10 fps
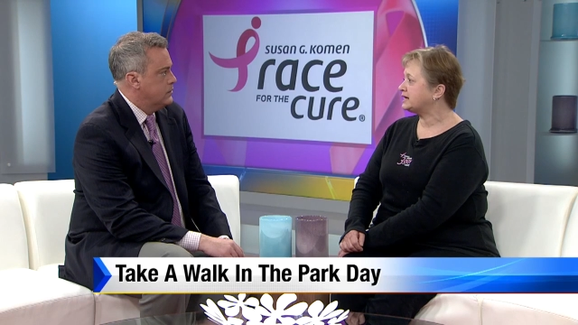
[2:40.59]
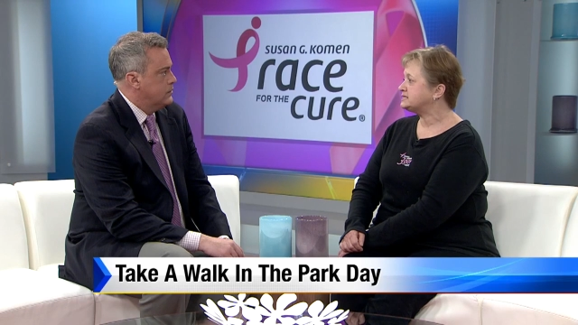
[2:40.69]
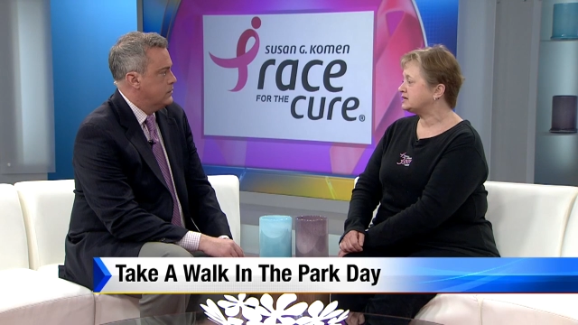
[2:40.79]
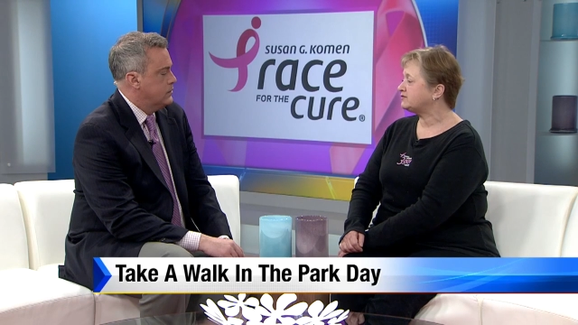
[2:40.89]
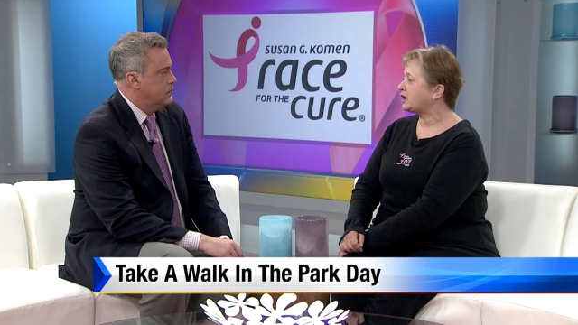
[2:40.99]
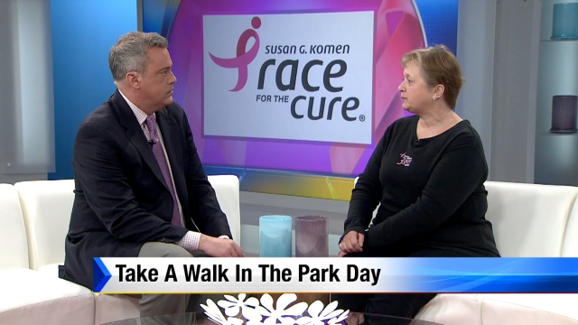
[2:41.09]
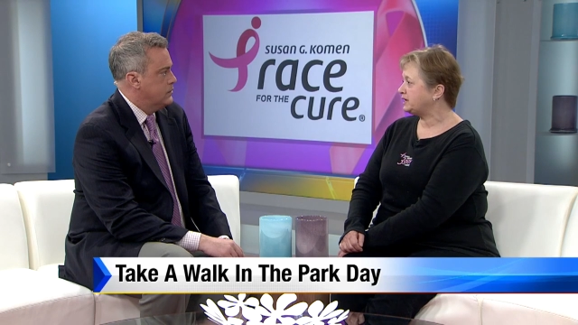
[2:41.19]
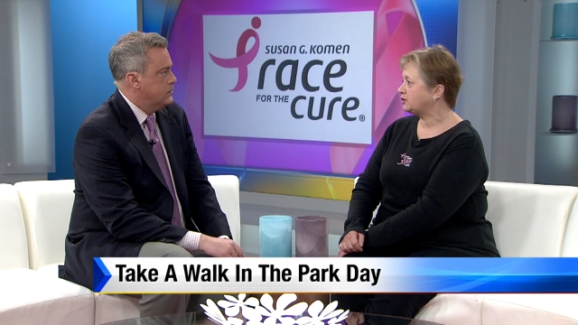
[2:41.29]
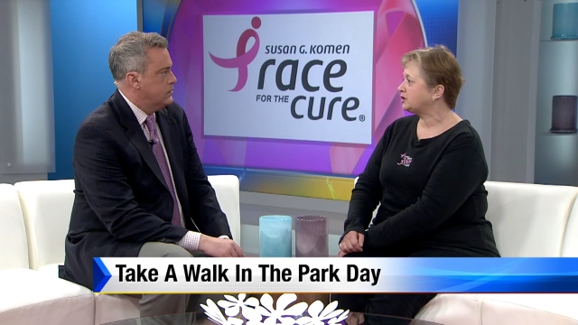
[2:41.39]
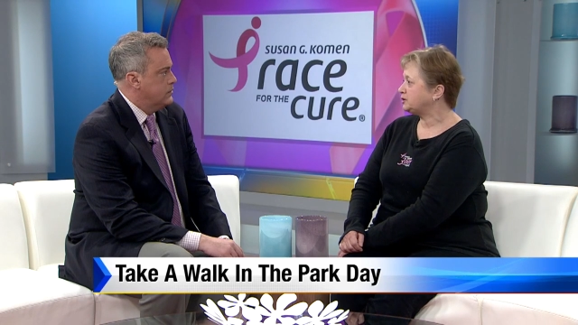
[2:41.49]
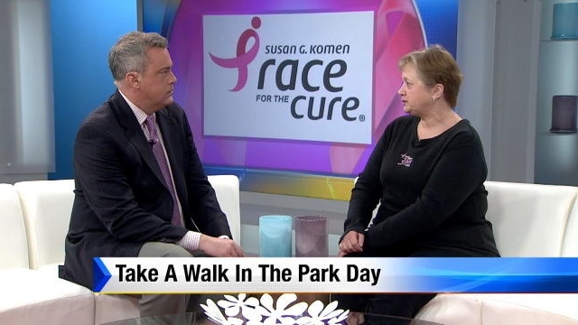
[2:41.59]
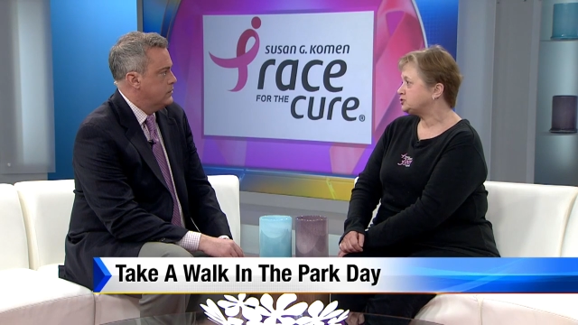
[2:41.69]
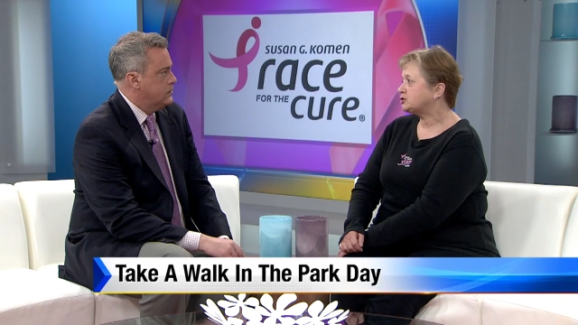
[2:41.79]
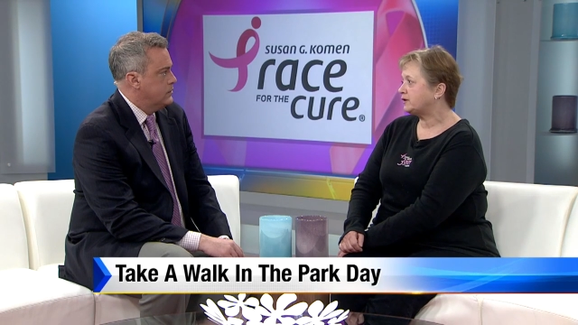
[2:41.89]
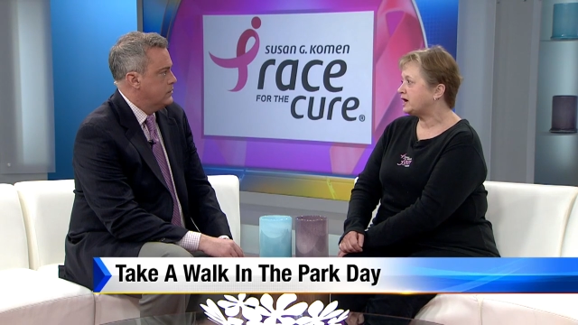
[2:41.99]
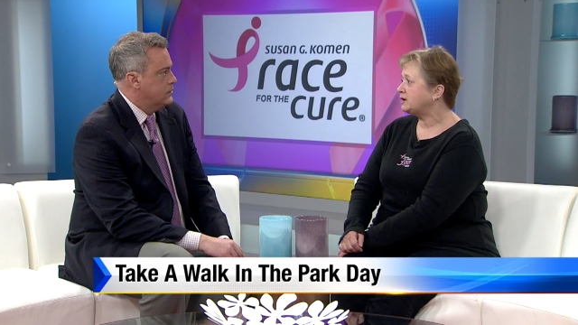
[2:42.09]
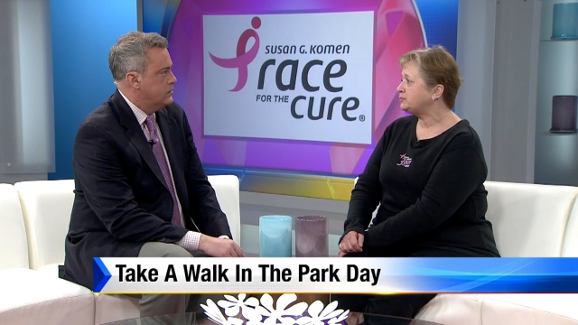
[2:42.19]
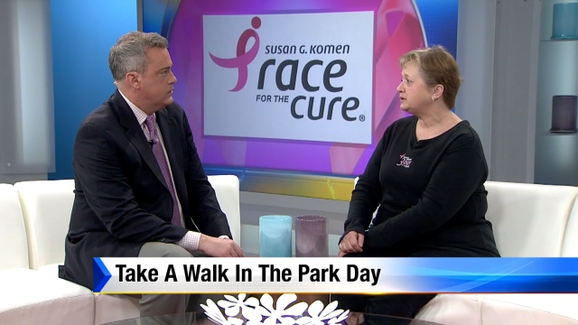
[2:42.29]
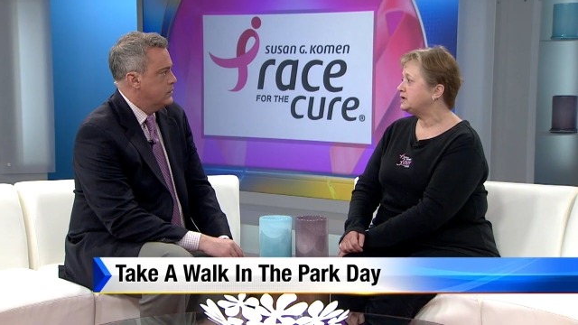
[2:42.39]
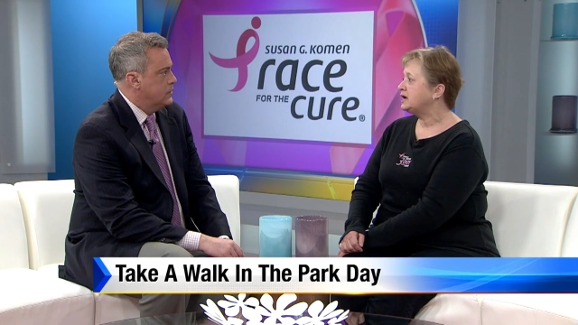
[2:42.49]
Speaker 1: idea of how many are going to be showing
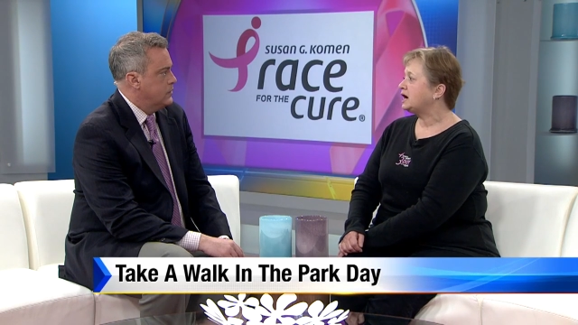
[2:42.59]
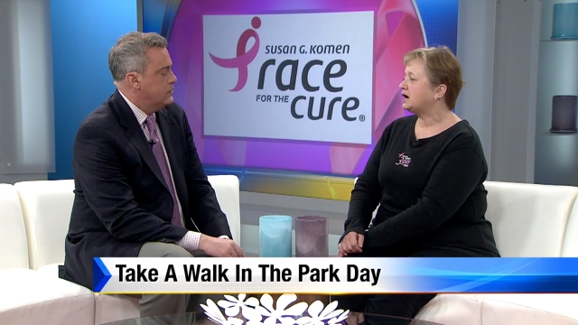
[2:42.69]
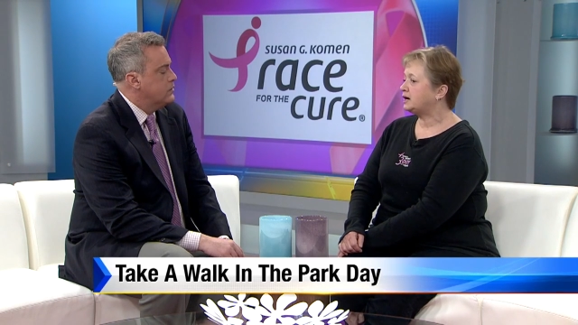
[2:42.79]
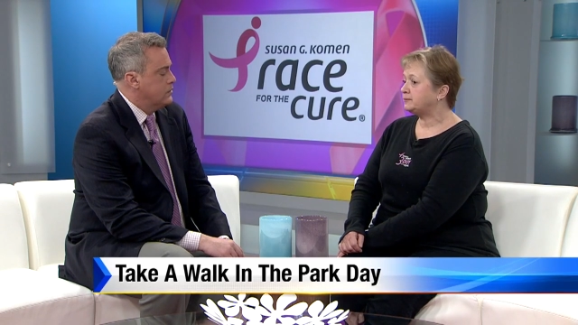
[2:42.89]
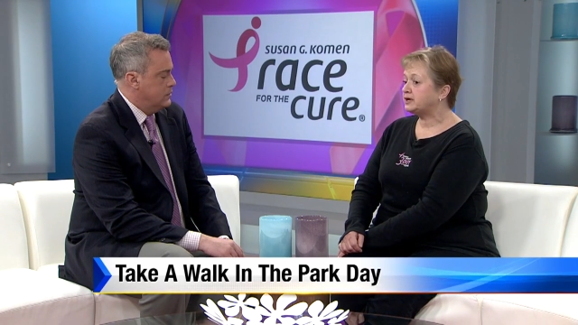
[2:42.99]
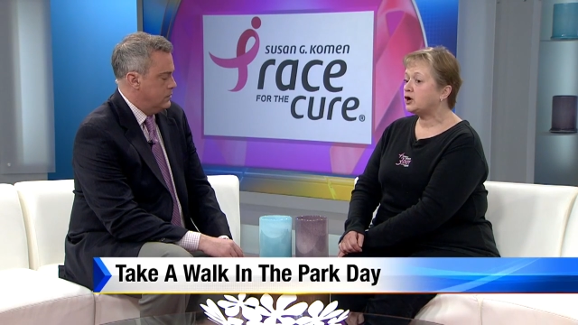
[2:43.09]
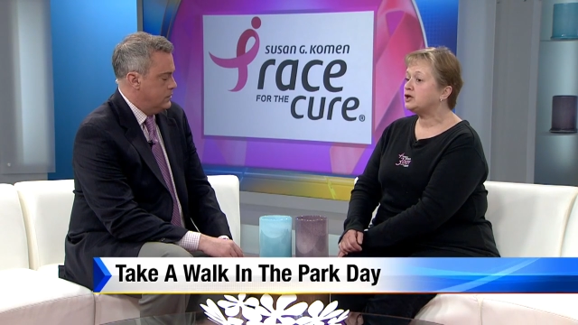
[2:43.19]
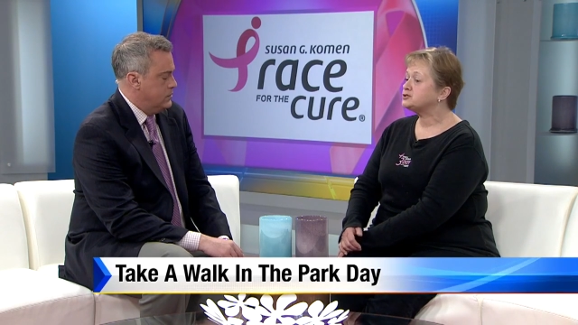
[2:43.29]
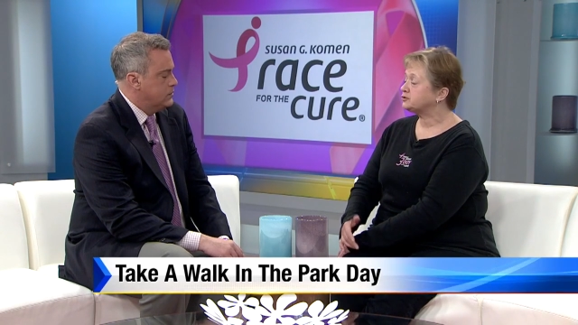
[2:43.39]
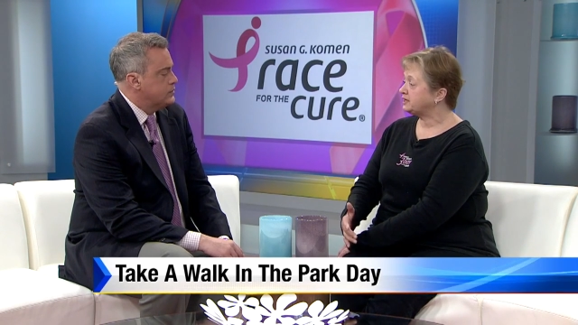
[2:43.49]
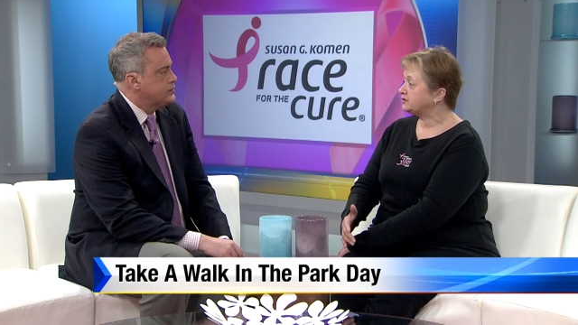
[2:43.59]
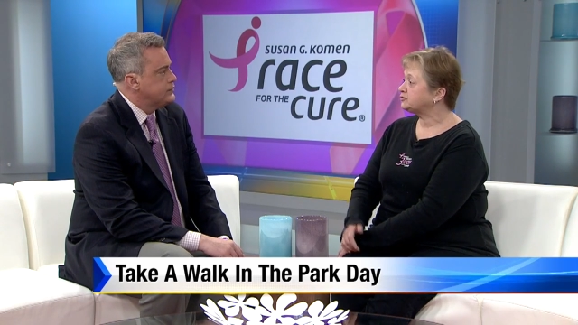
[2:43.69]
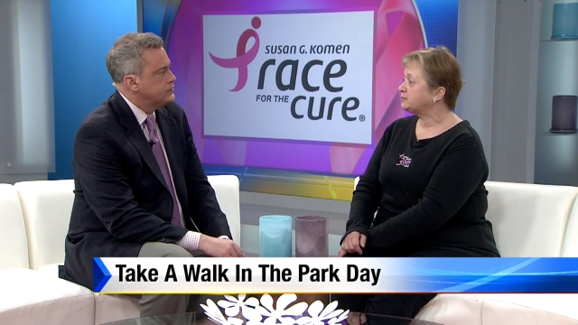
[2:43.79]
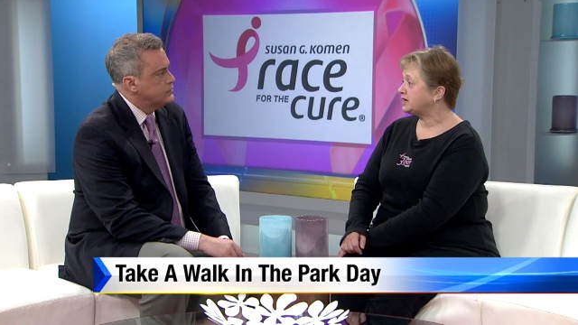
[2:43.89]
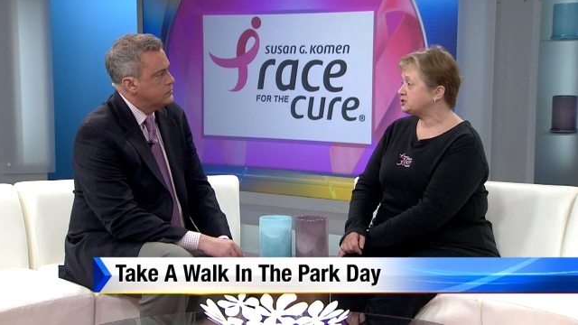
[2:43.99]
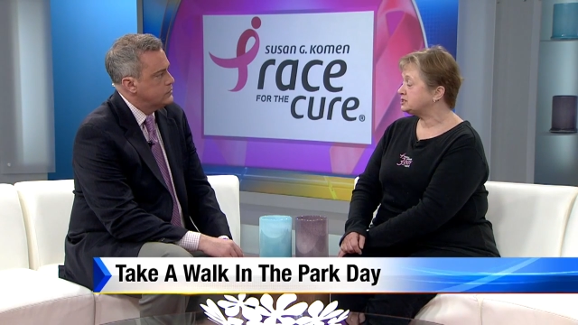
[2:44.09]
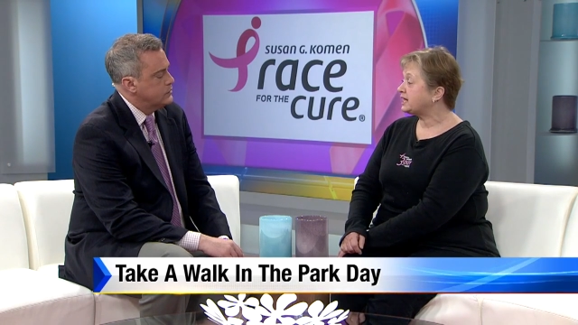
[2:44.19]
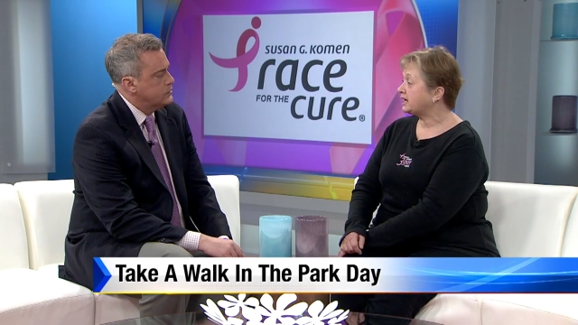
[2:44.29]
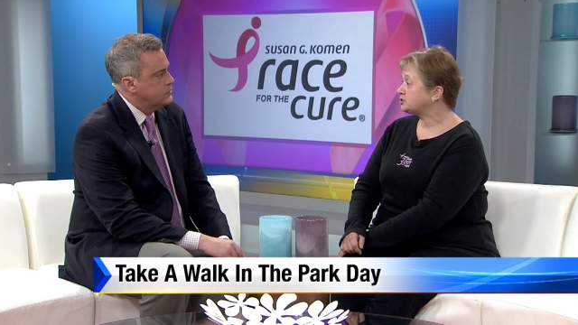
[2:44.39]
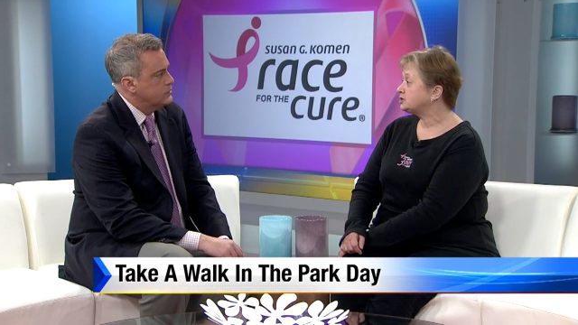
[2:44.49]
up. Um, but also the information
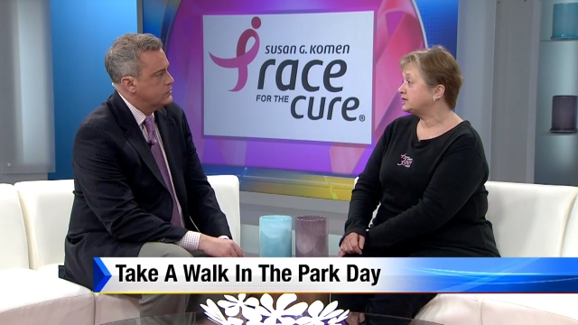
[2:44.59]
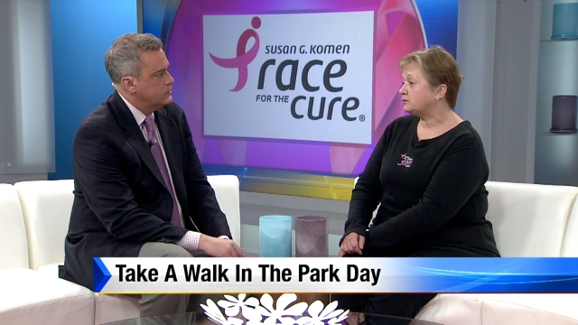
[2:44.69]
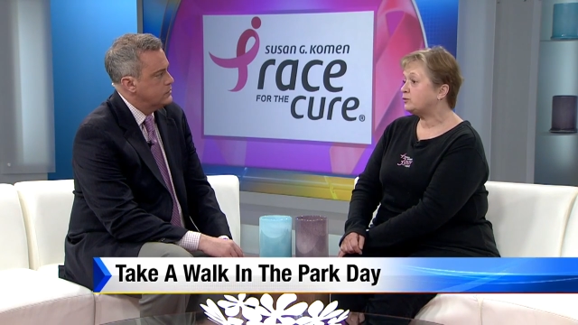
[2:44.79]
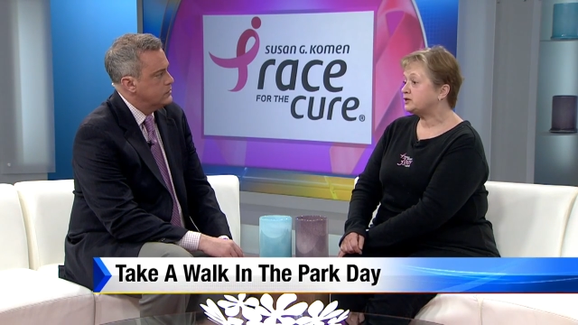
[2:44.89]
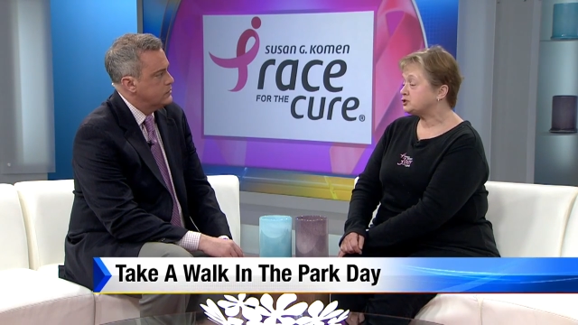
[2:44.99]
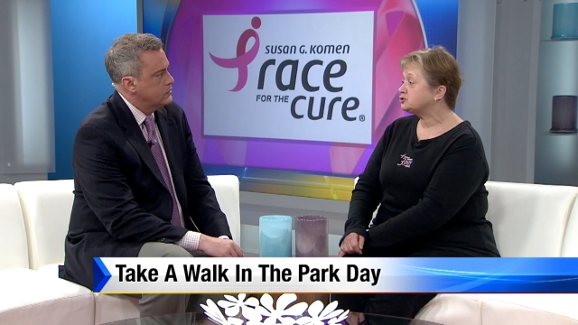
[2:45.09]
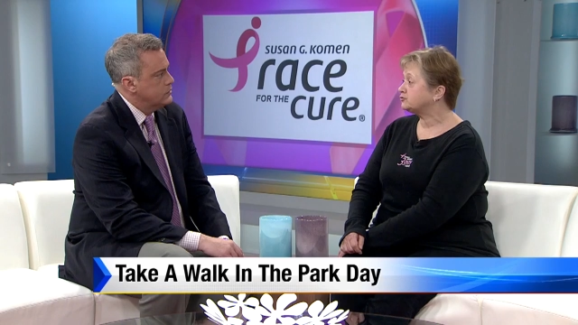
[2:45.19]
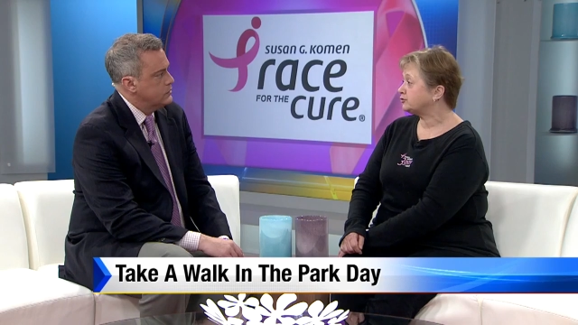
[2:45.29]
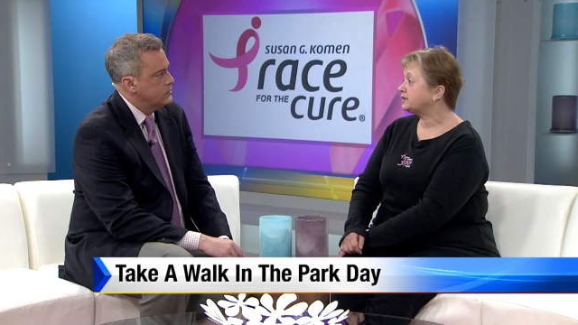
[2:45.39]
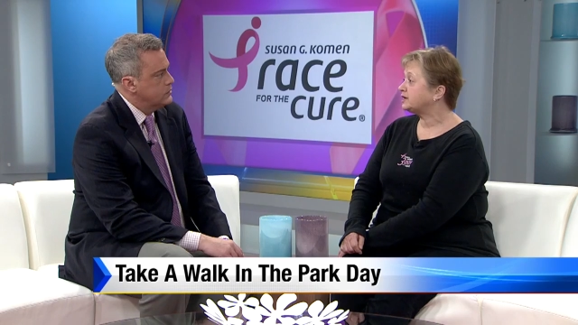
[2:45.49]
to actually register for